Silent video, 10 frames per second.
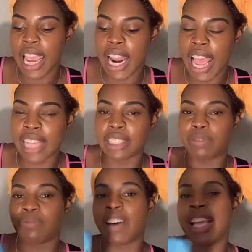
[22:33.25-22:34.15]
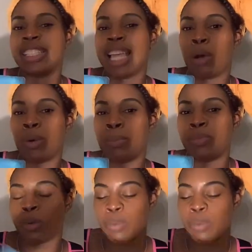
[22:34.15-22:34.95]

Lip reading: and I had to fight that with the